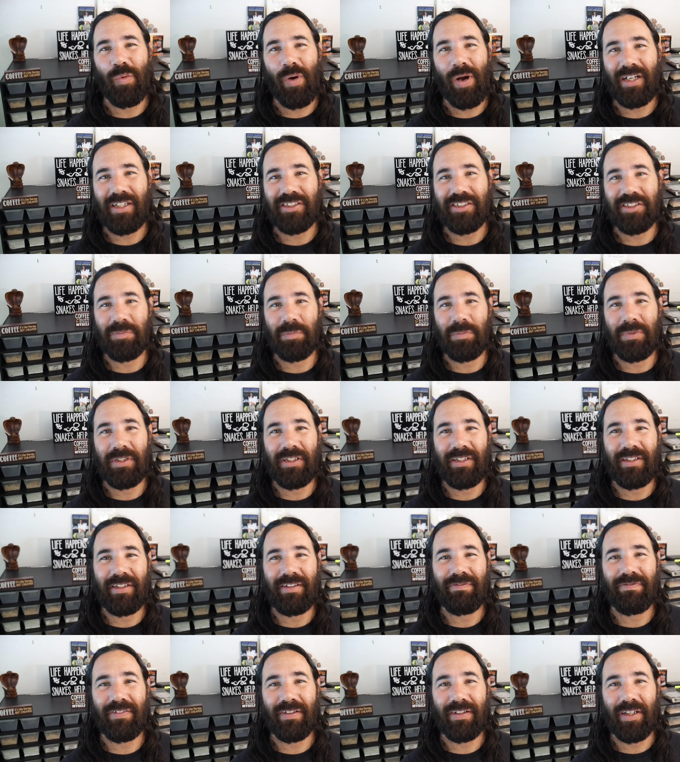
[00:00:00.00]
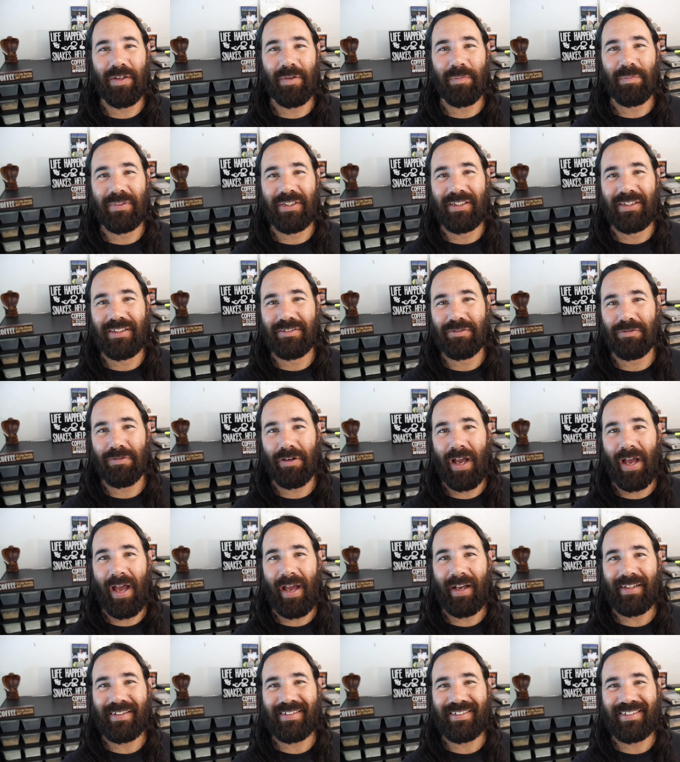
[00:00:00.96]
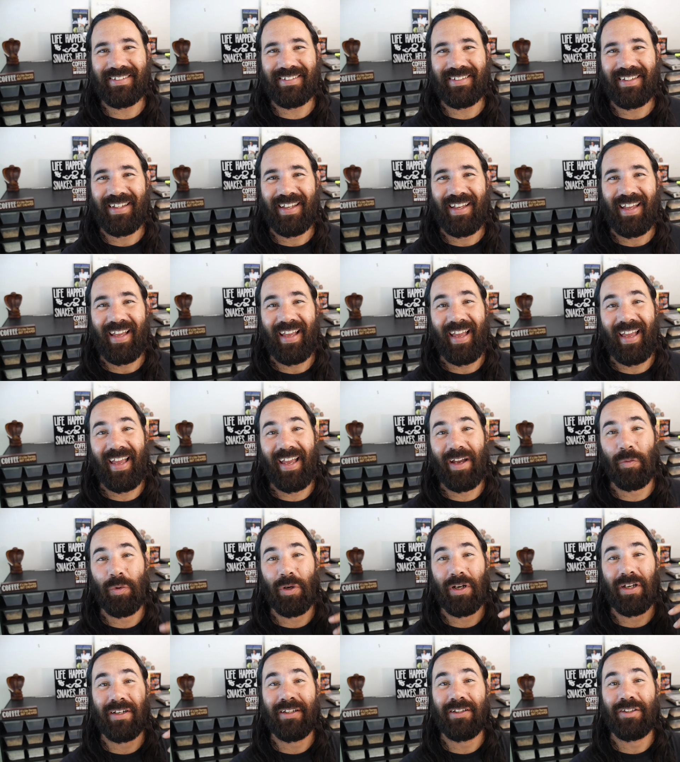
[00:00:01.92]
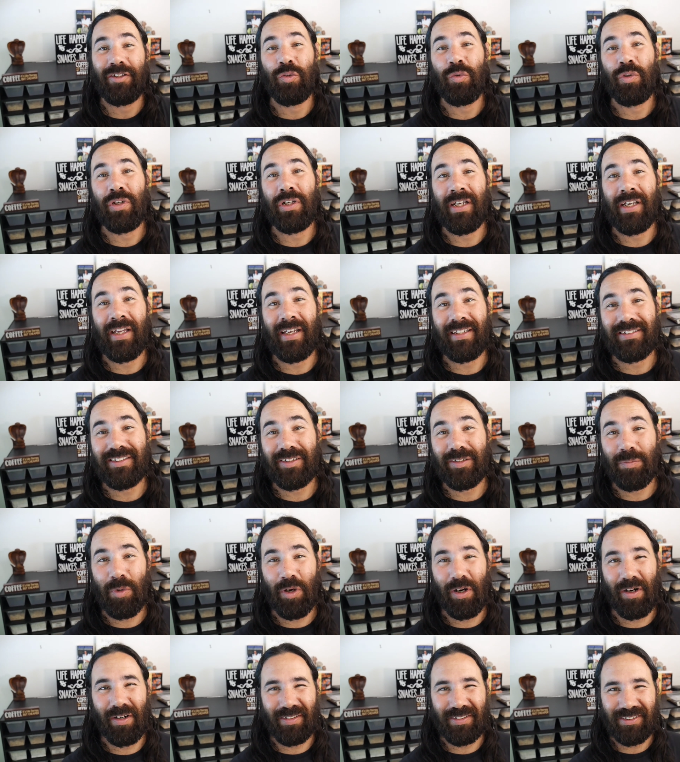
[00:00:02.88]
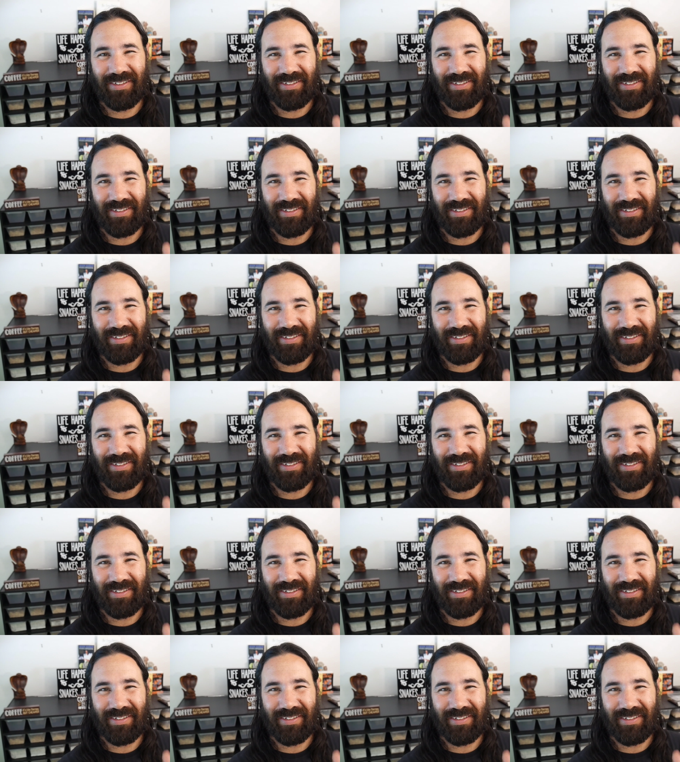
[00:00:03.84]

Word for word: watching me fill up these racks, and we're gonna do it again tomorrow.